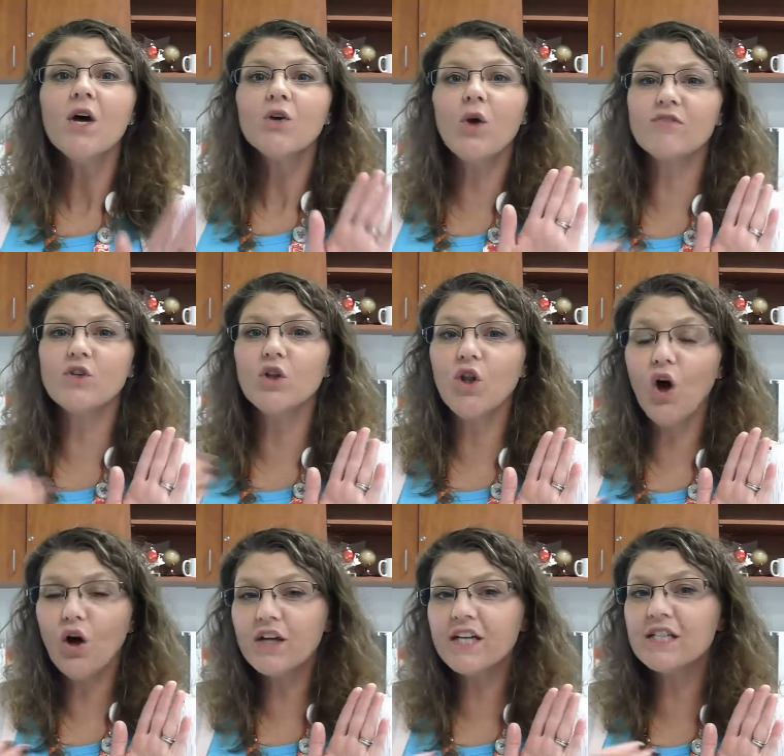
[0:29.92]
You have to
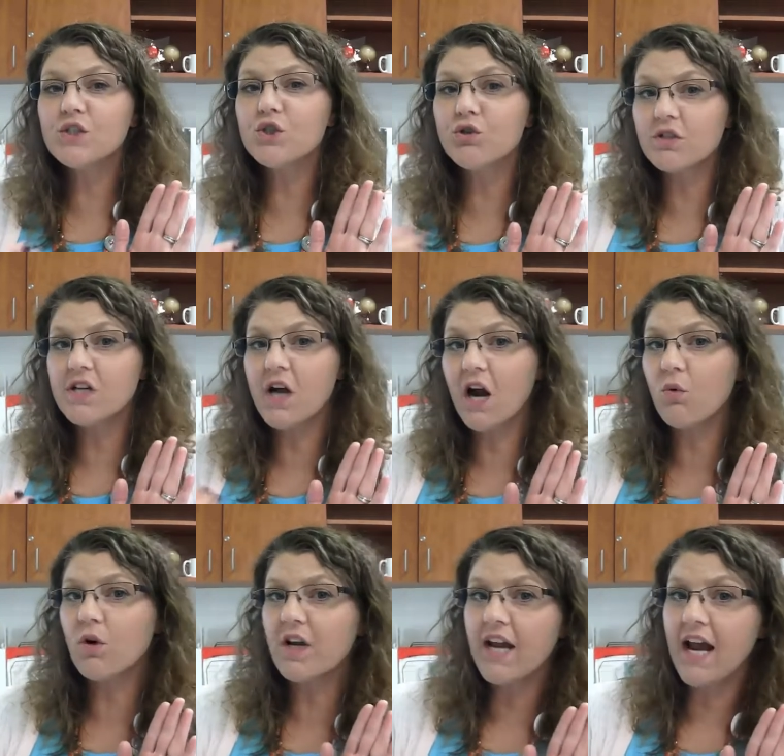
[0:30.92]
log into your
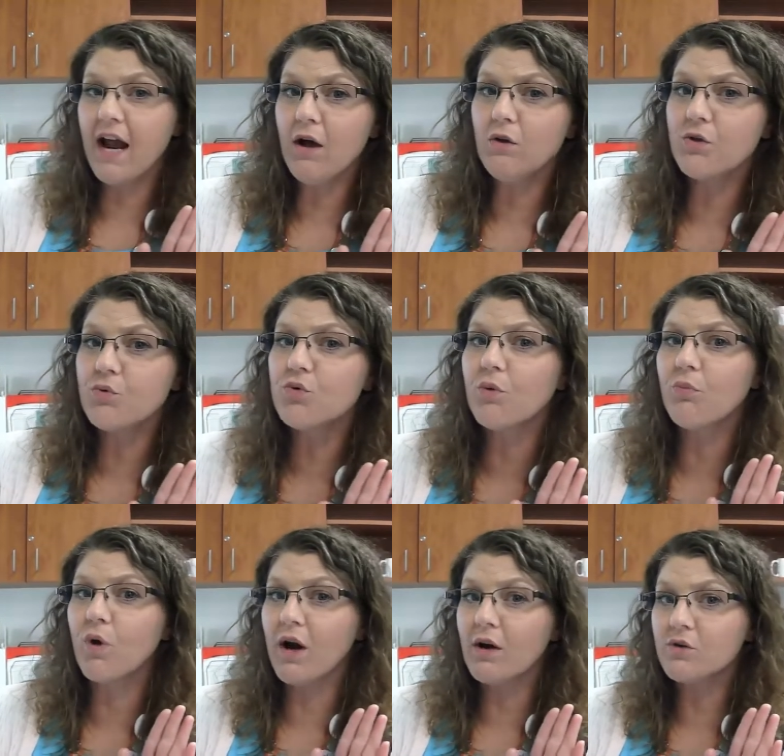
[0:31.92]
Skyward account through the
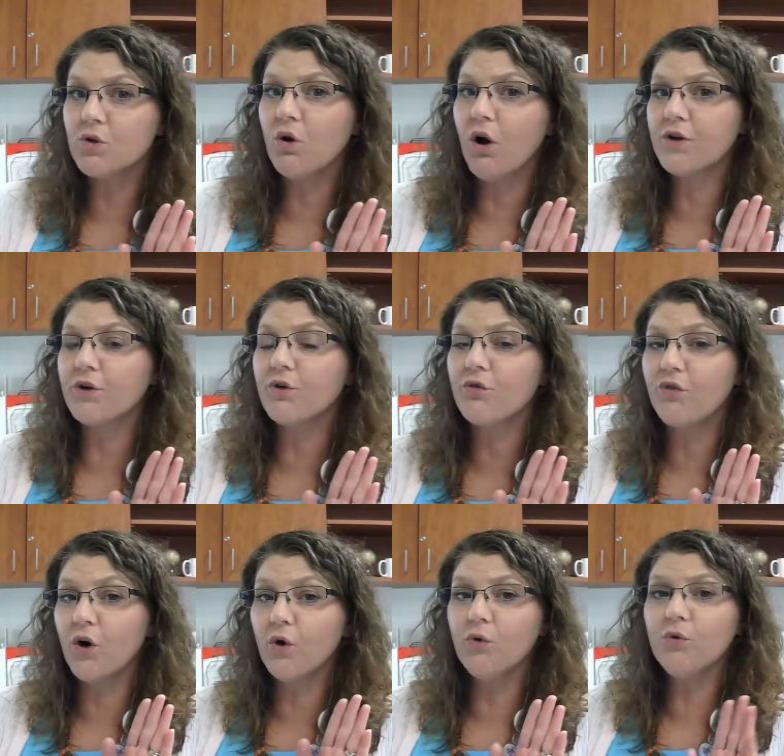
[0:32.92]
browser on your
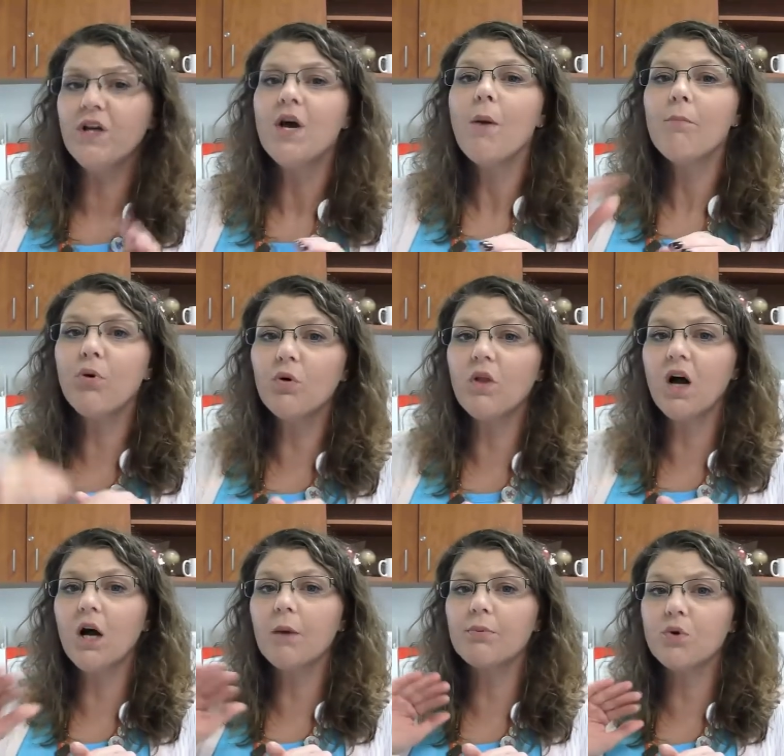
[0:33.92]
phone, pull
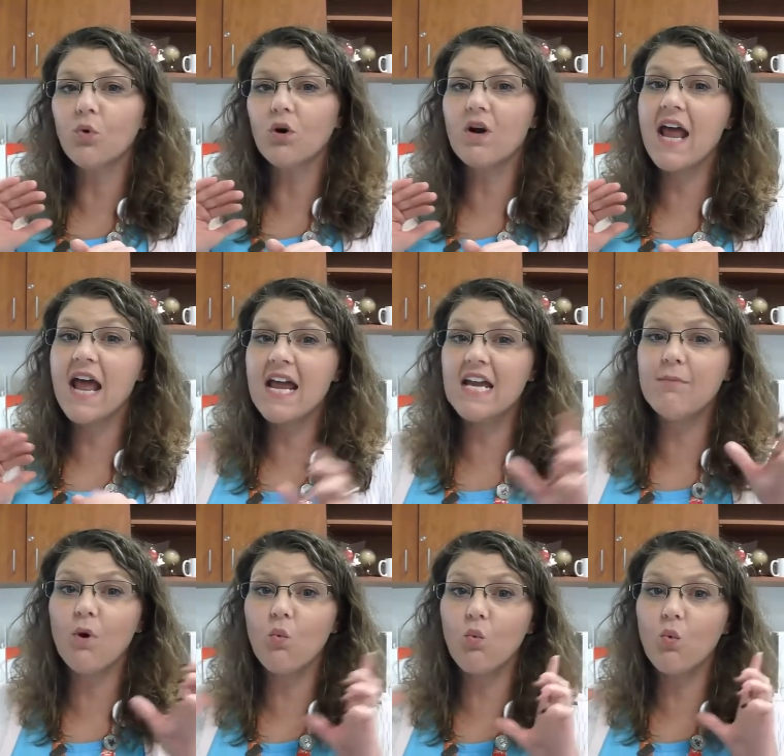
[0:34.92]
up your
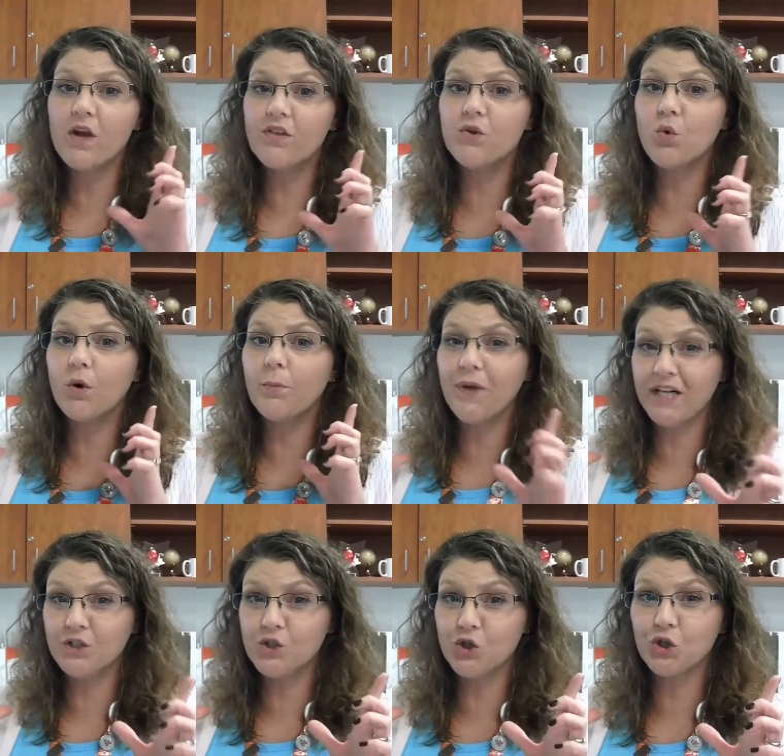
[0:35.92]
name with your
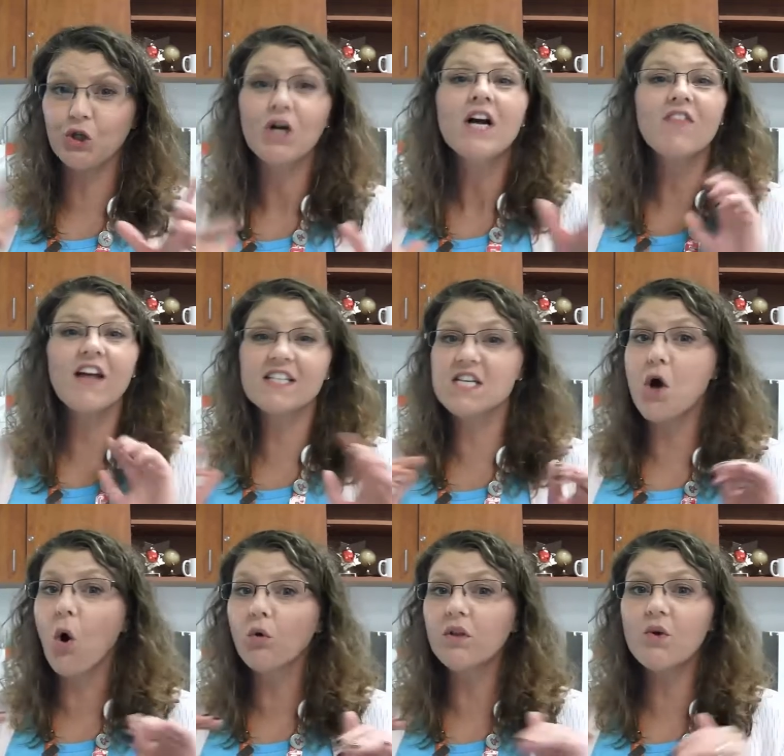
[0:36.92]
picture. That's the
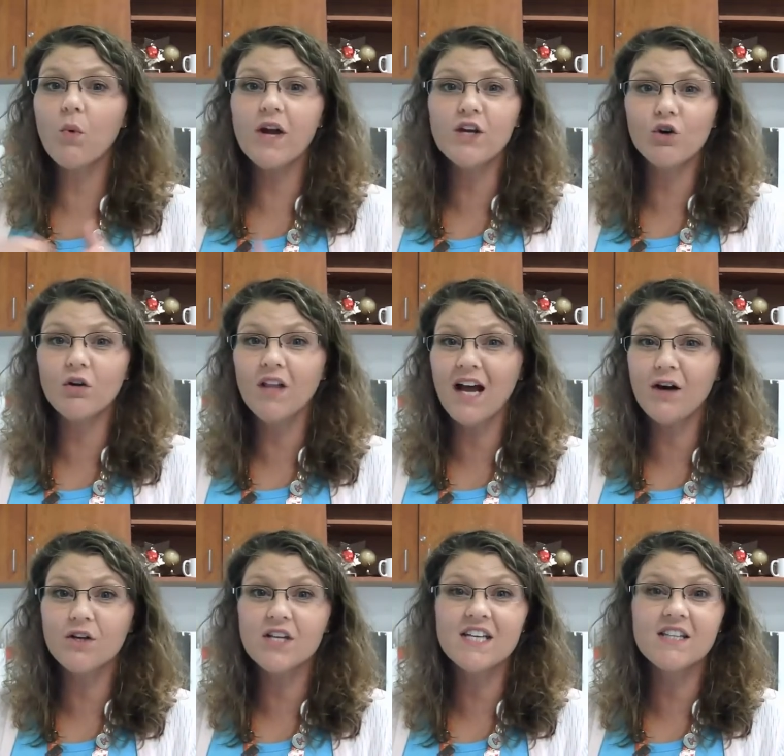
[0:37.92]
only way you're
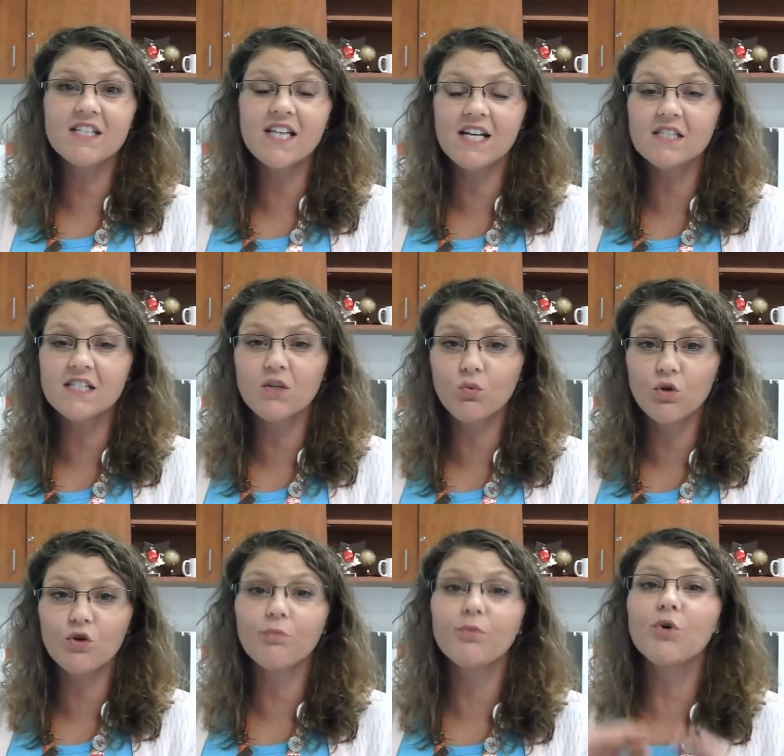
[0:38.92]
allowed in the testing
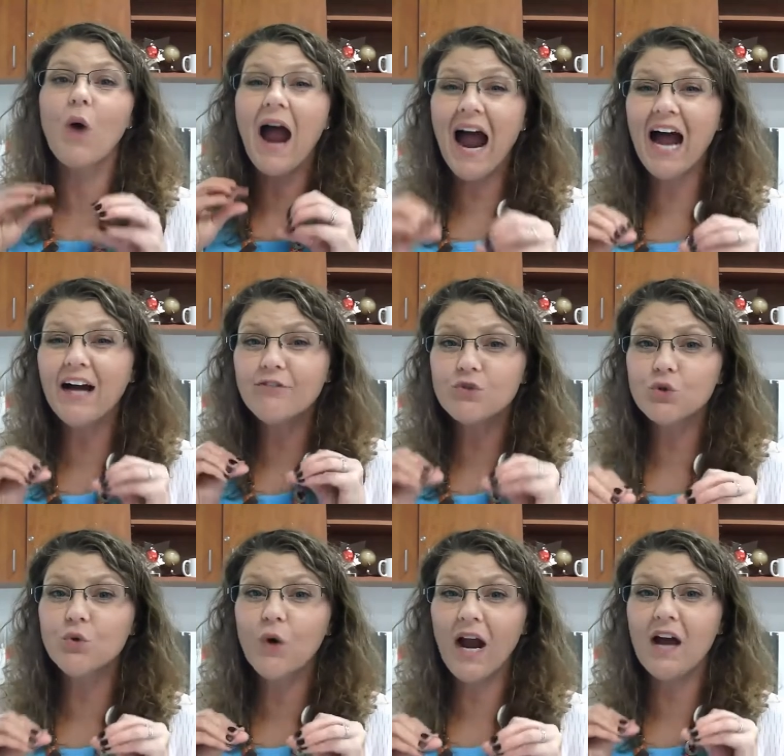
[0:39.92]
room. You have
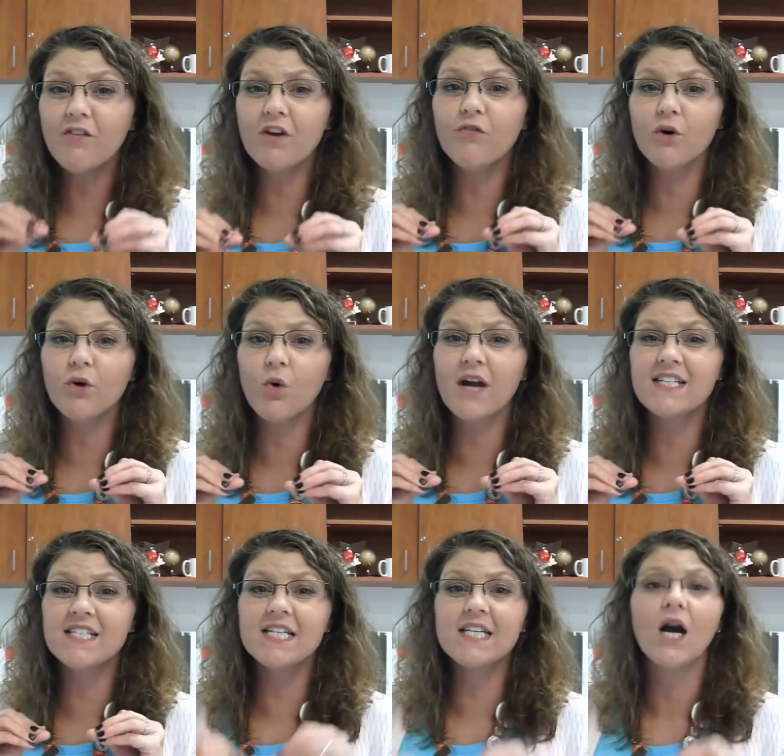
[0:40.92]
to have a photo
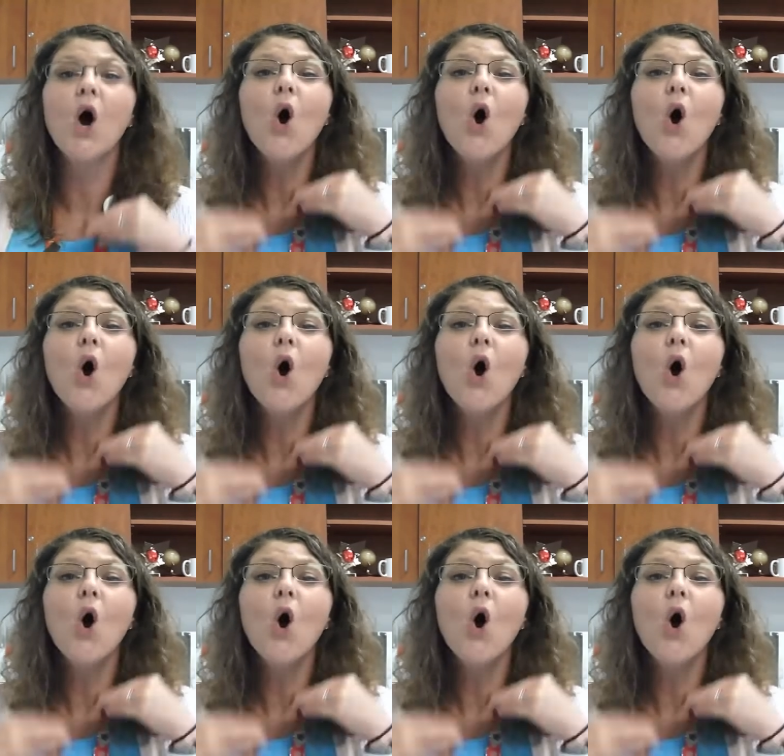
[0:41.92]
ID.